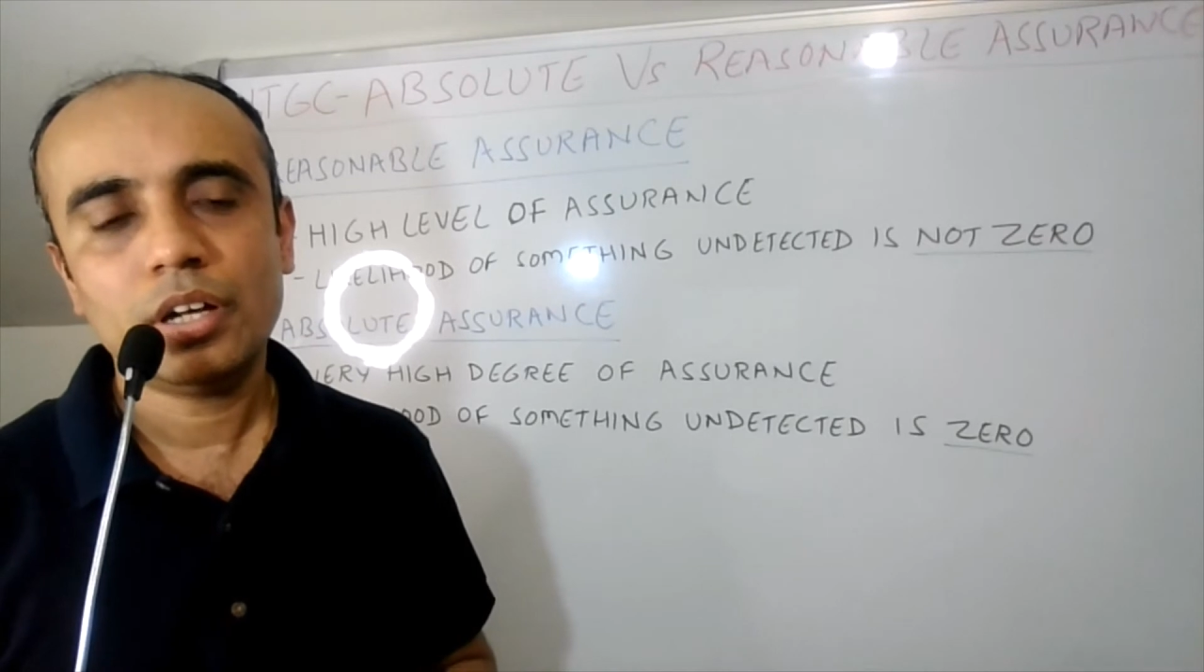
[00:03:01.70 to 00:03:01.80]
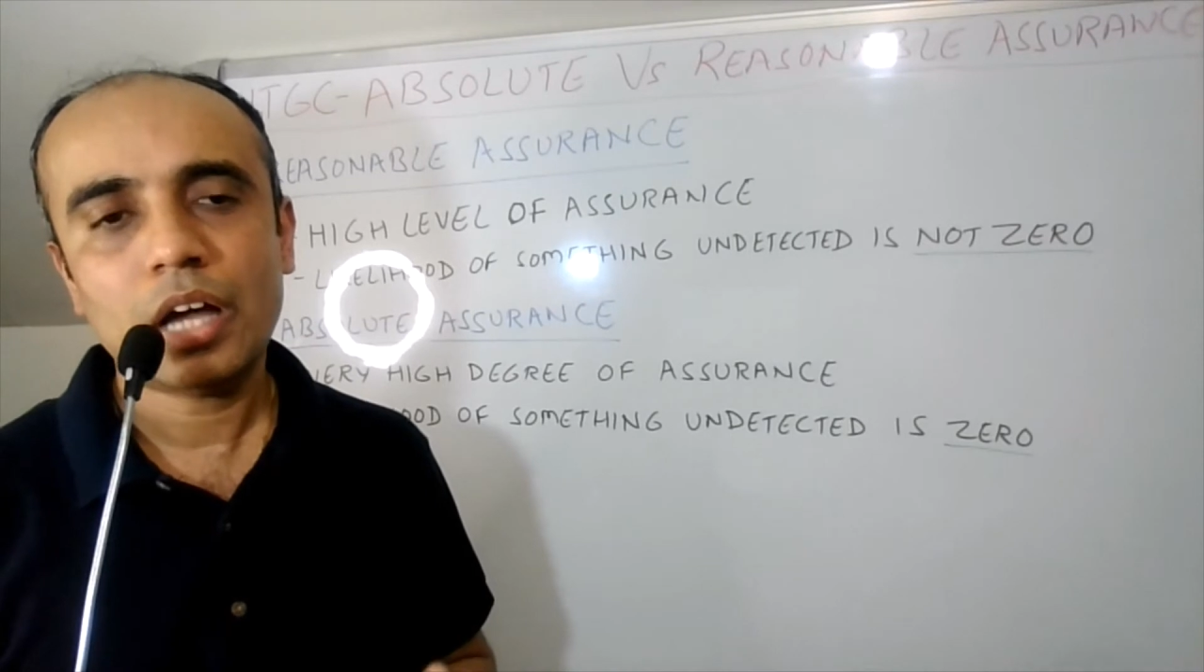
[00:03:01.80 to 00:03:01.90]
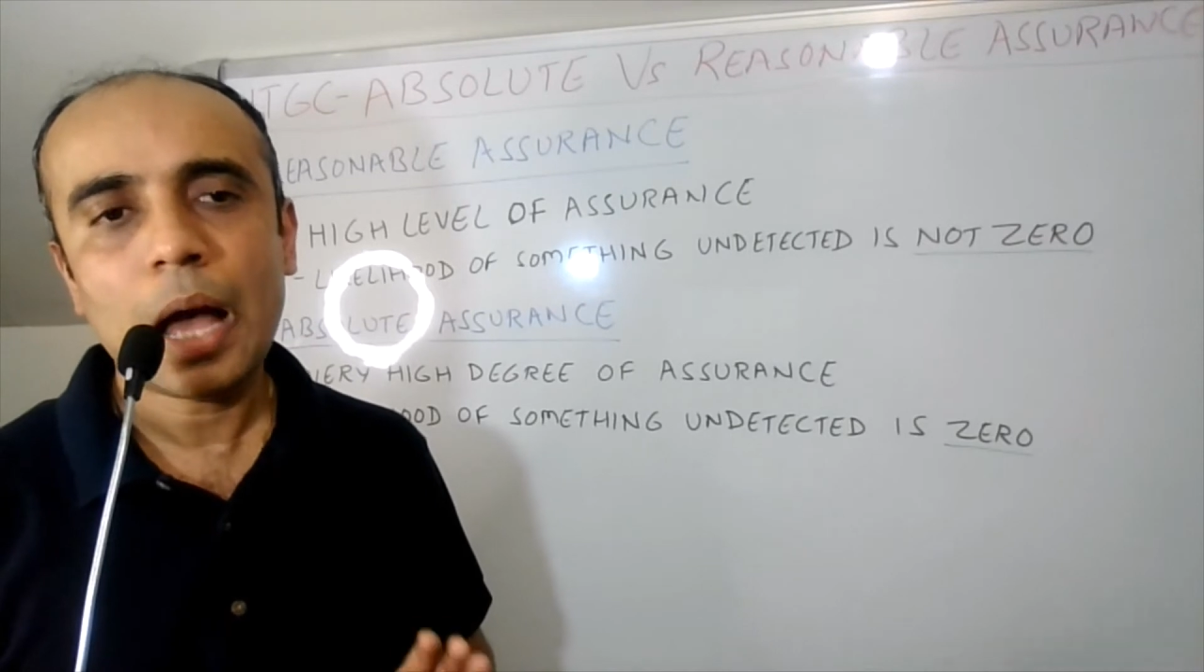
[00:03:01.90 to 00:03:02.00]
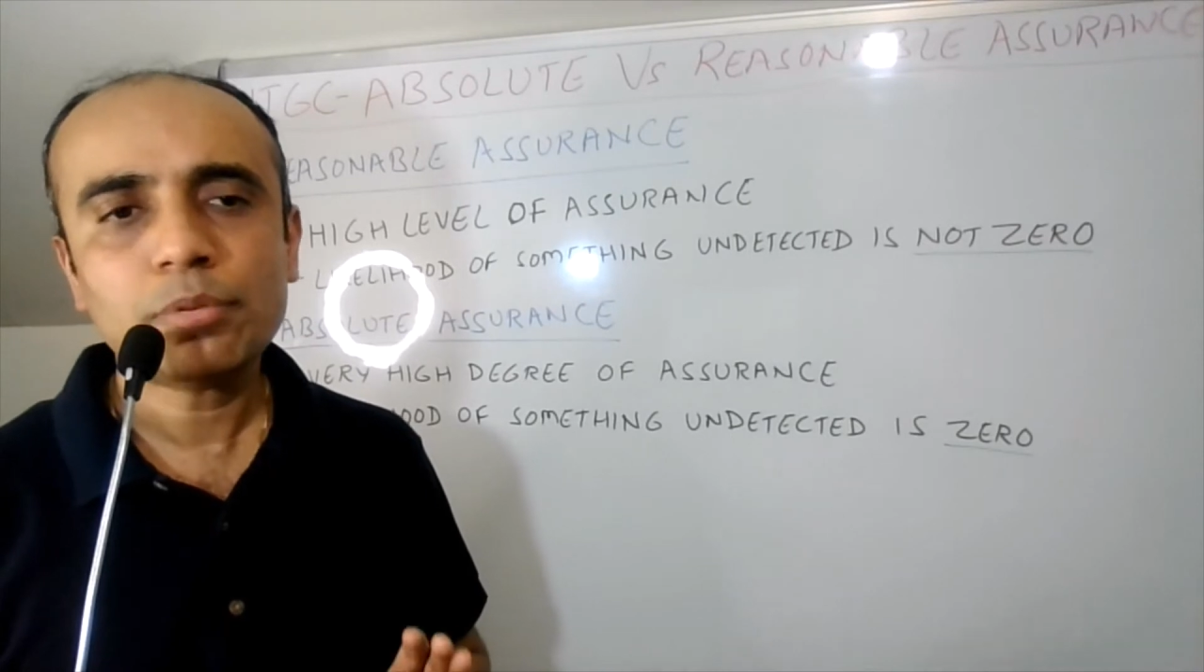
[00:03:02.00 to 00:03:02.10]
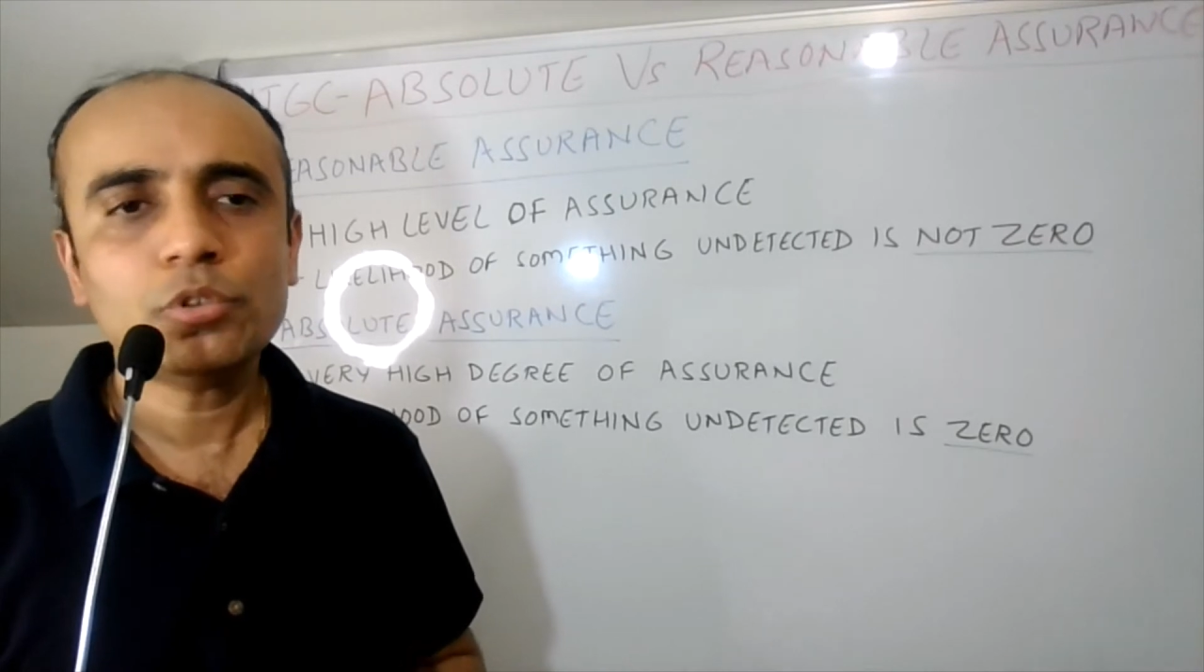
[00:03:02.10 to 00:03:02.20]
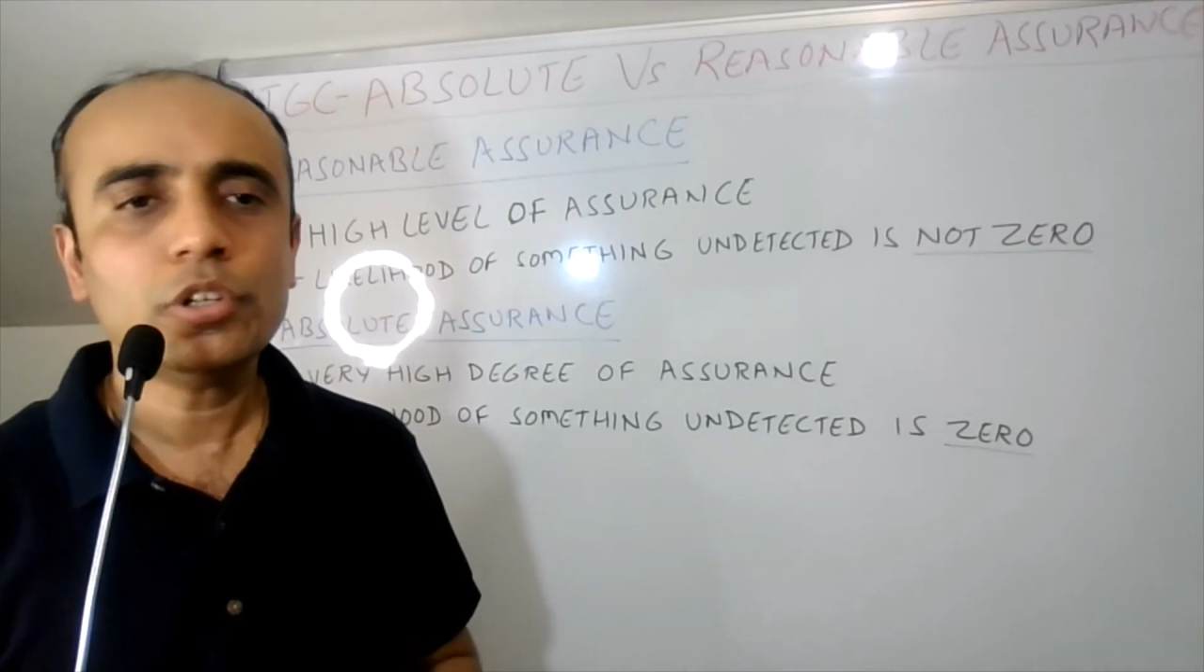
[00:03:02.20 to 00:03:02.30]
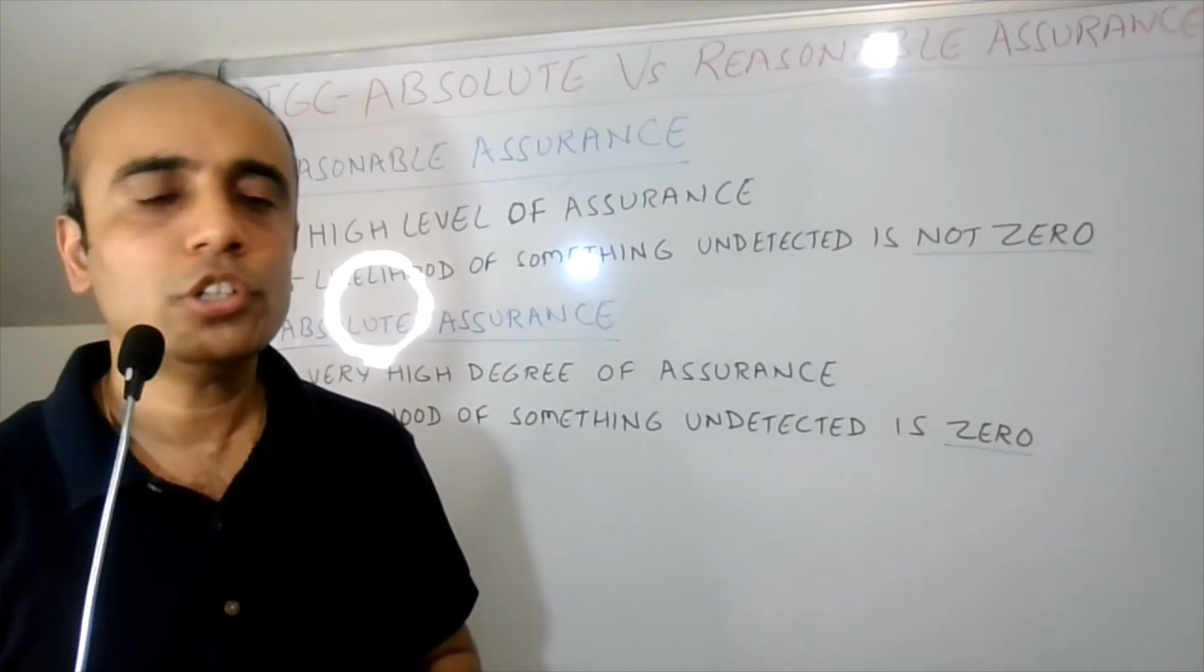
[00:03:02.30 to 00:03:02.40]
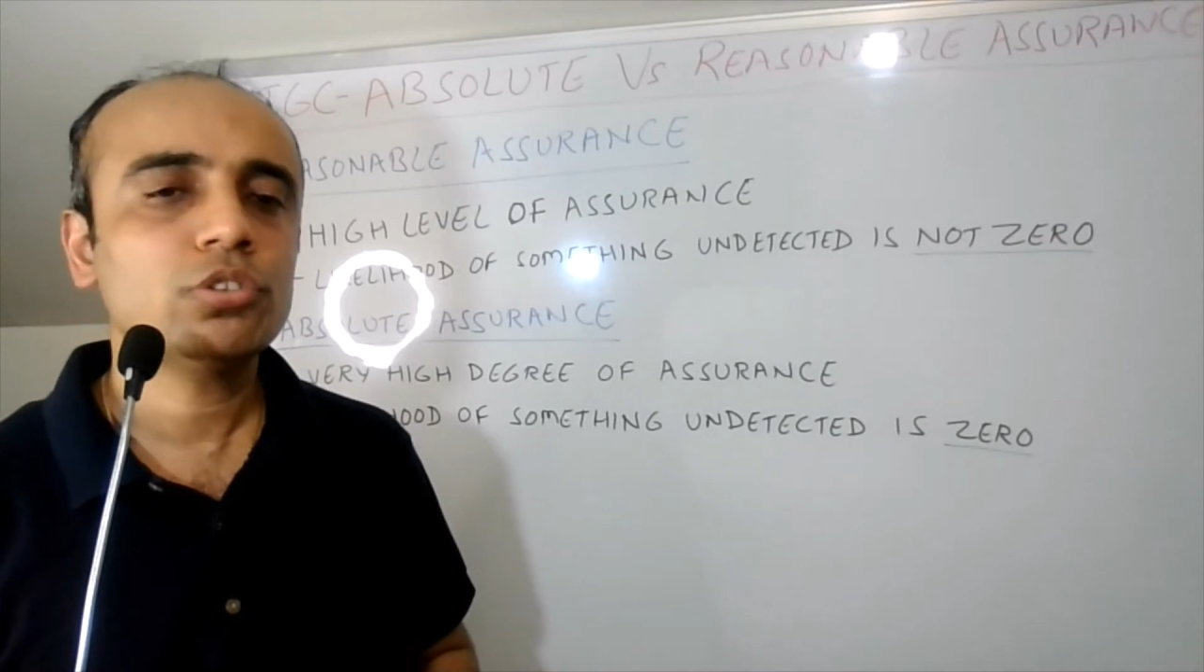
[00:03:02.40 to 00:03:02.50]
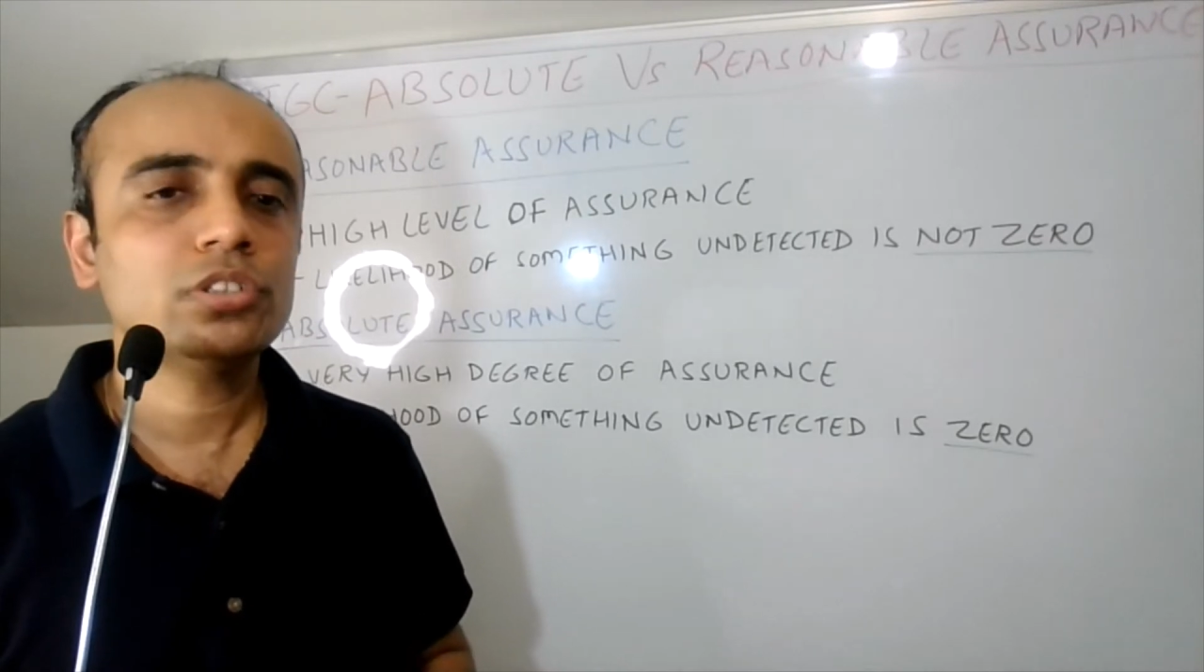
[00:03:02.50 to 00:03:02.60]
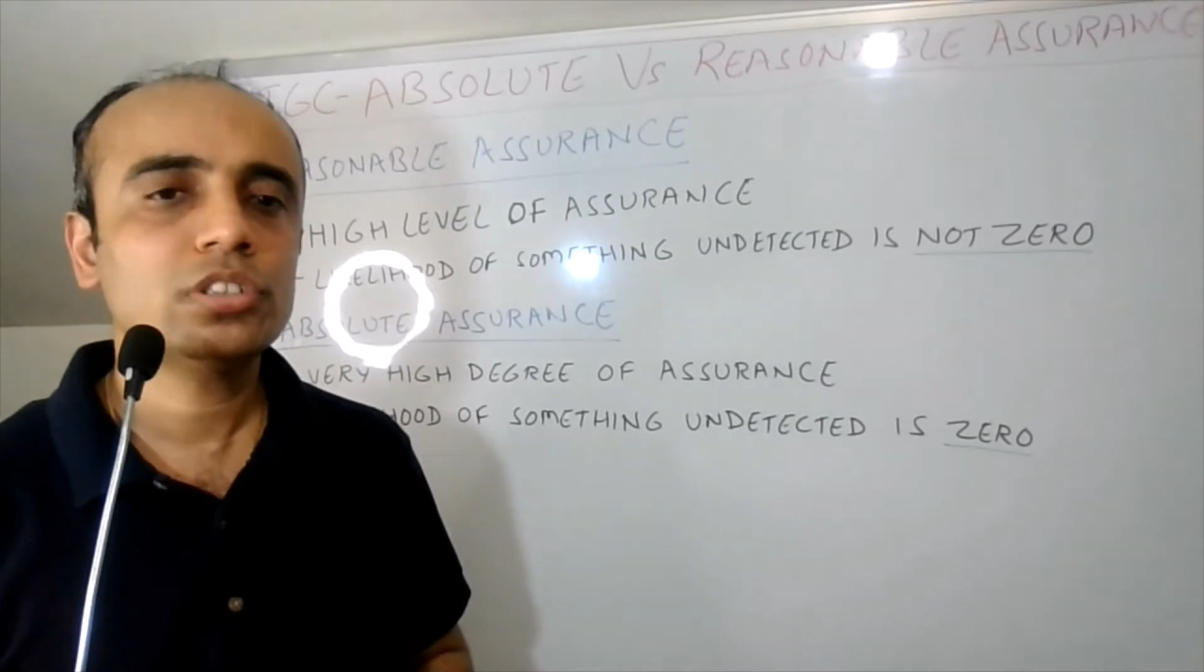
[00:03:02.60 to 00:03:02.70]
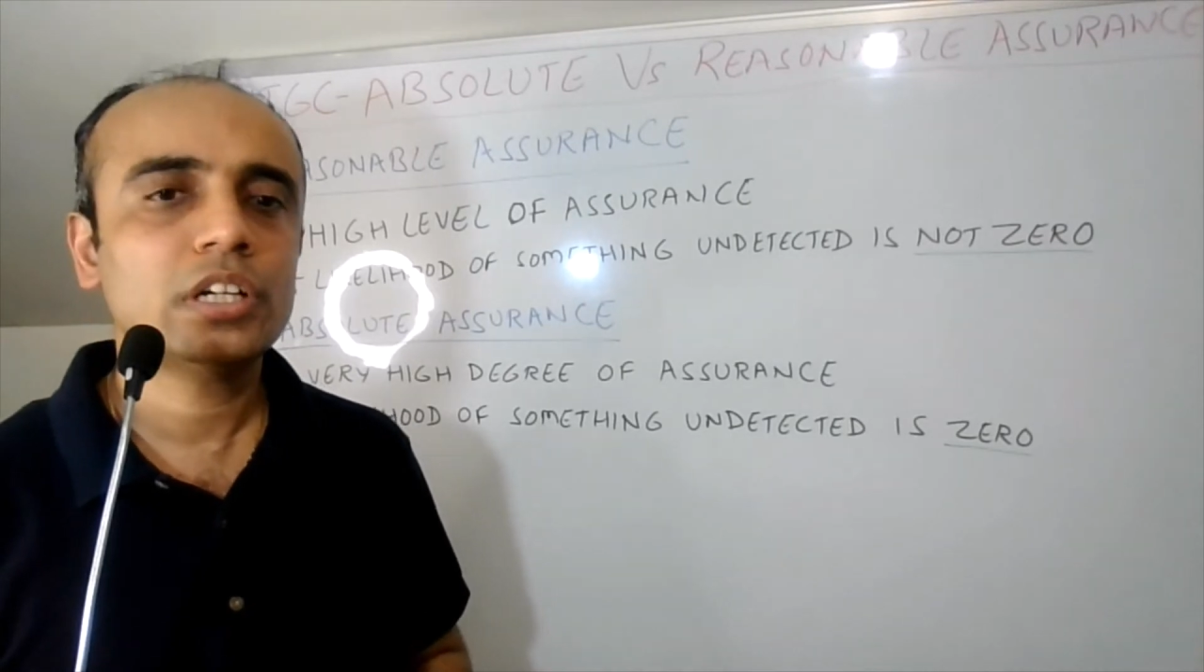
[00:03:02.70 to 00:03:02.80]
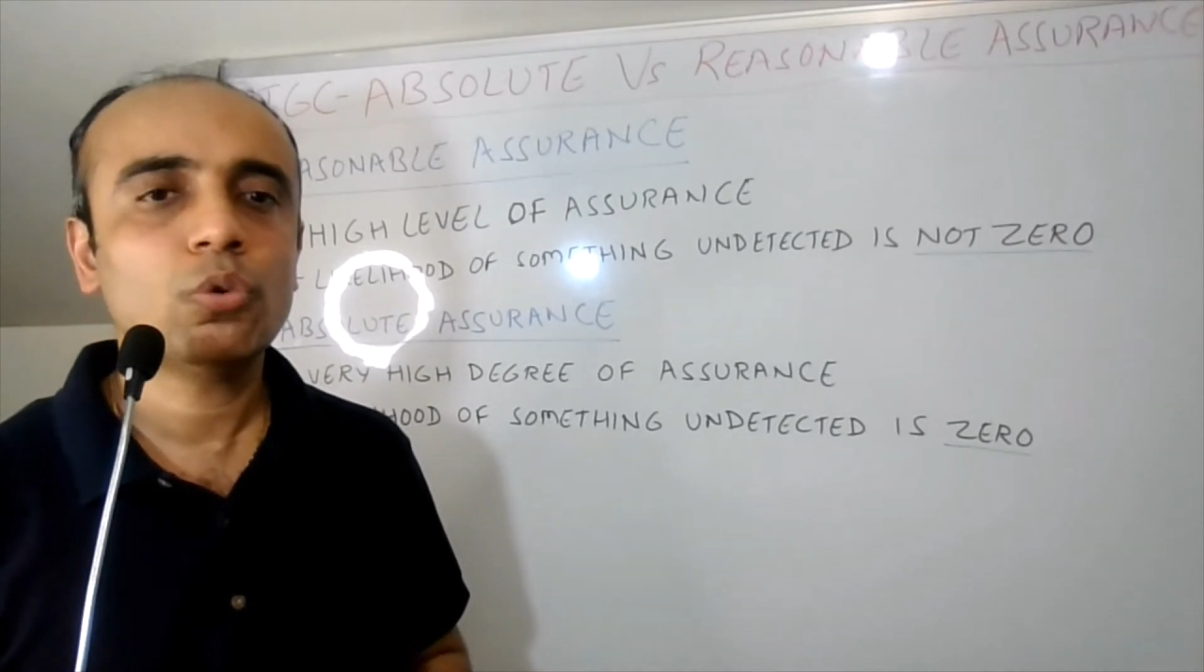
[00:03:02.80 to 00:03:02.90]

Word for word: can